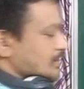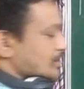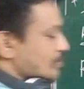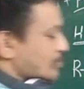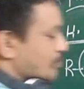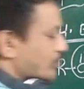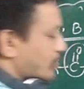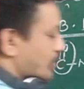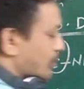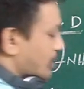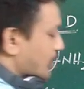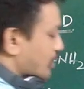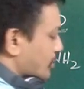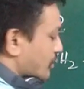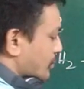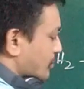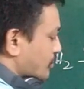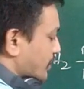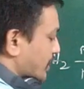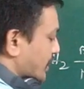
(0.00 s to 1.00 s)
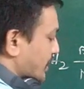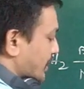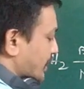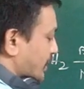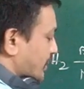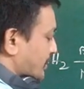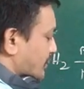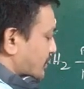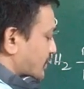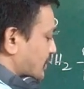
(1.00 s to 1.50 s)
followed by
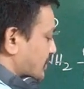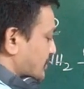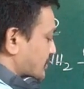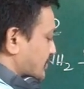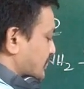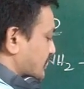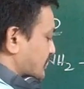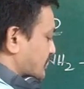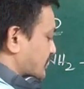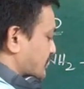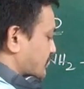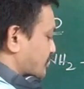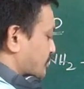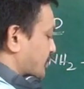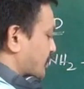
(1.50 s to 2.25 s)
hydrolysis,